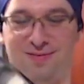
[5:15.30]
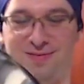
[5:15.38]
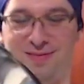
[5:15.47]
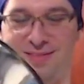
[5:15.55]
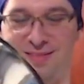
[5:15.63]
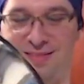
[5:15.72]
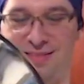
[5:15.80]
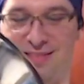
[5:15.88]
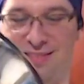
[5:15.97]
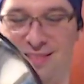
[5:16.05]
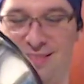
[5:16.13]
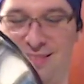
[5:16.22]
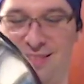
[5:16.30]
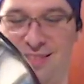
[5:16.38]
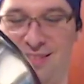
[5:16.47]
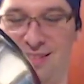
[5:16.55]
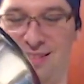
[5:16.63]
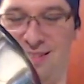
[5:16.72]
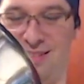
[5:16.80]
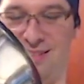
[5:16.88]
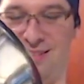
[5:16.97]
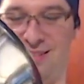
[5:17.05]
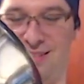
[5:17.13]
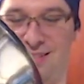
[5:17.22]

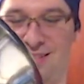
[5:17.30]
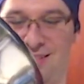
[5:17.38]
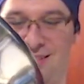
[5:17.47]
No one is speaking in this clip.